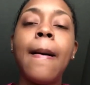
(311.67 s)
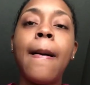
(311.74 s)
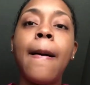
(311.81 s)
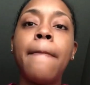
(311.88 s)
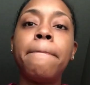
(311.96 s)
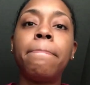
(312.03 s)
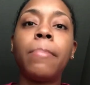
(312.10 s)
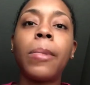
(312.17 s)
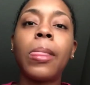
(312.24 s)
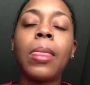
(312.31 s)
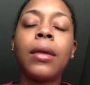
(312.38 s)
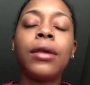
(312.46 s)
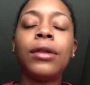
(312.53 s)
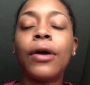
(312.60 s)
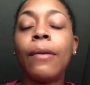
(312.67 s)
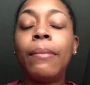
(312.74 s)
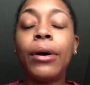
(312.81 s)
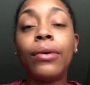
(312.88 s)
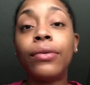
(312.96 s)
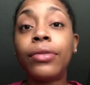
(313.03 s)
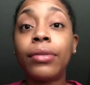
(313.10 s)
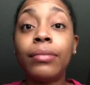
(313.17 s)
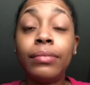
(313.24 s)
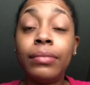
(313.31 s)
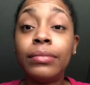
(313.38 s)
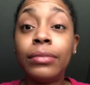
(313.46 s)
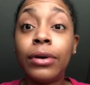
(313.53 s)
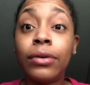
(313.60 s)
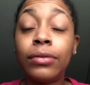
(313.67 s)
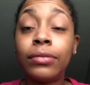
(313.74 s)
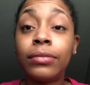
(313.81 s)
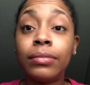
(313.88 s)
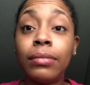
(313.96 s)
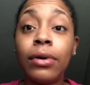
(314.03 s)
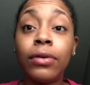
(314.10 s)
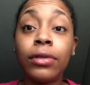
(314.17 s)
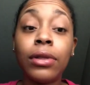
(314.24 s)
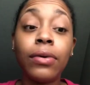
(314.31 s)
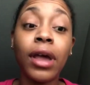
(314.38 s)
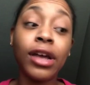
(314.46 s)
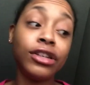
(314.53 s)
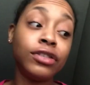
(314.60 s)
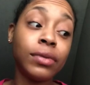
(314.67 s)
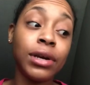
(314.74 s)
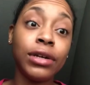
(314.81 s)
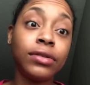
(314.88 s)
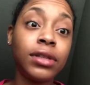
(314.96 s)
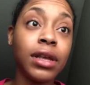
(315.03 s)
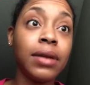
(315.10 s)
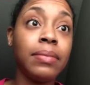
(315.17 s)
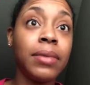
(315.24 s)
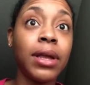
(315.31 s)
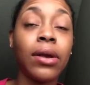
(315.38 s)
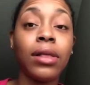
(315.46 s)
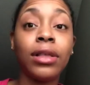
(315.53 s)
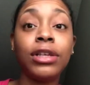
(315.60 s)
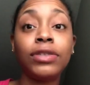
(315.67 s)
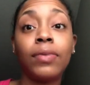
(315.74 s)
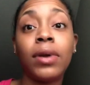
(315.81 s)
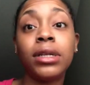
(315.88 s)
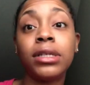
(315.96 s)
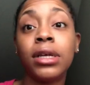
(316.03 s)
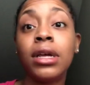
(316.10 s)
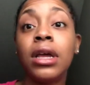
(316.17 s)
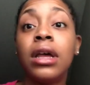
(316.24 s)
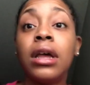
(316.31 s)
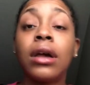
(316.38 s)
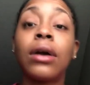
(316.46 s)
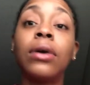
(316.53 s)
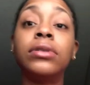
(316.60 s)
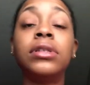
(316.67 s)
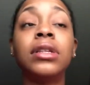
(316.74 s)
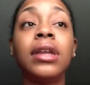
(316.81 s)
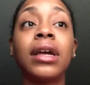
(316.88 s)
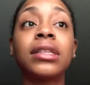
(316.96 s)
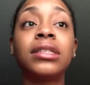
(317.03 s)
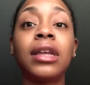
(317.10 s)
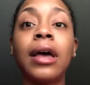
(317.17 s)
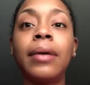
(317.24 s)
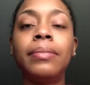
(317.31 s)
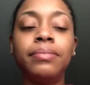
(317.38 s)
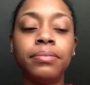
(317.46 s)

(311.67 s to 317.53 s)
you know, both locations were interested in me, or at least wanted to go to the next step.